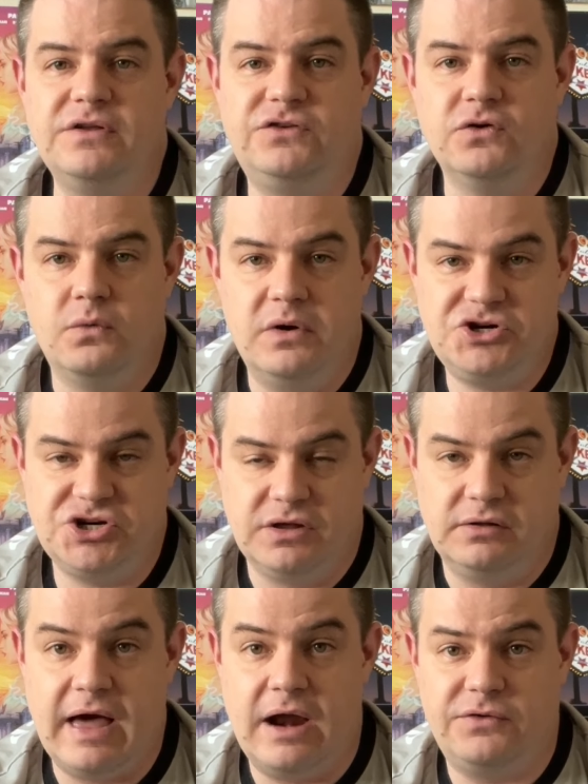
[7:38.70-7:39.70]
really do wish the
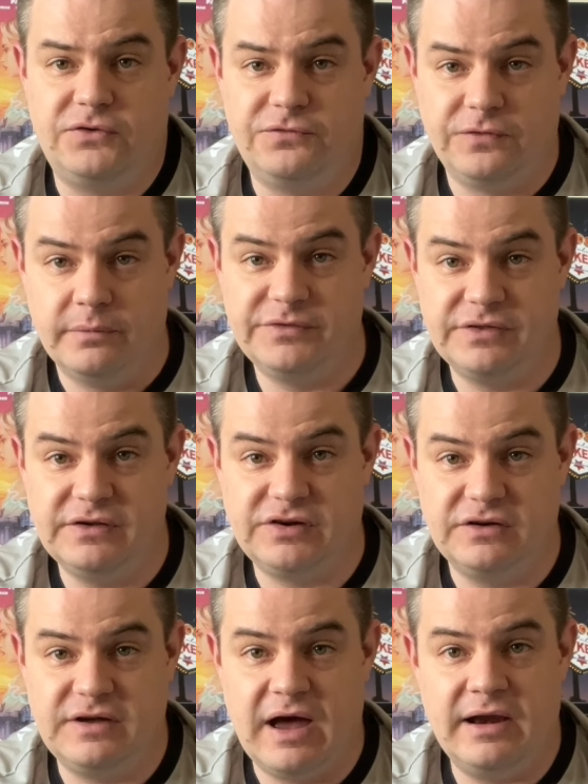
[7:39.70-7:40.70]
latter two films in this
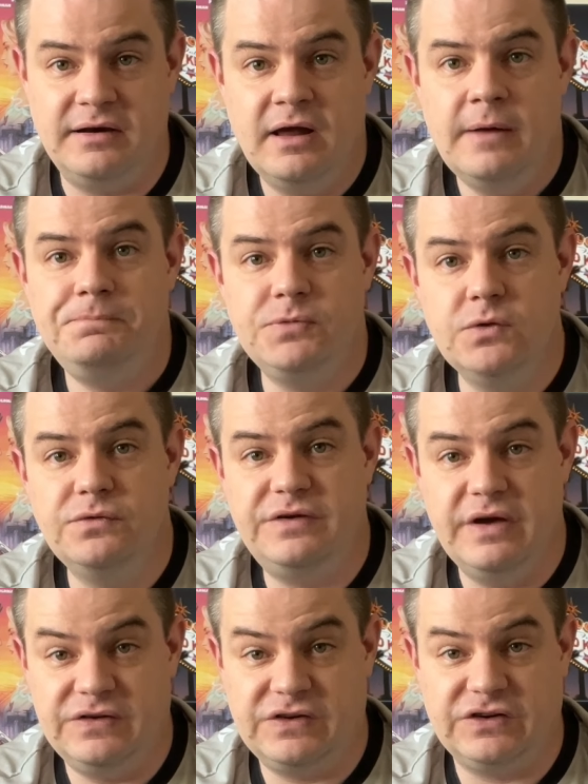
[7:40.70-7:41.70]
had gotten new
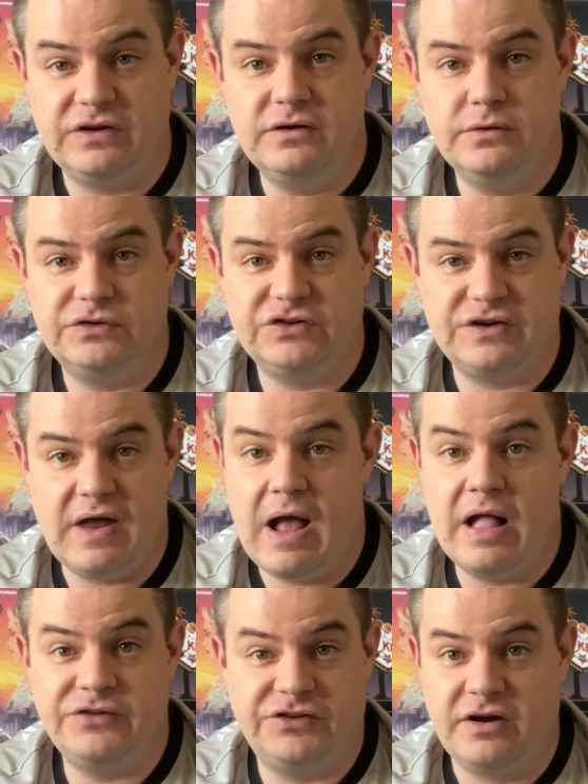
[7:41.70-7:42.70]
discs and new
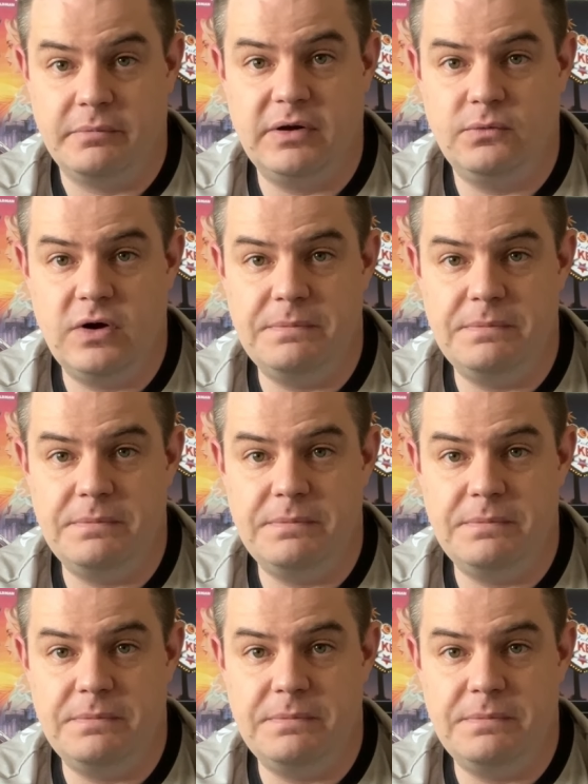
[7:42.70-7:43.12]
scans instead of being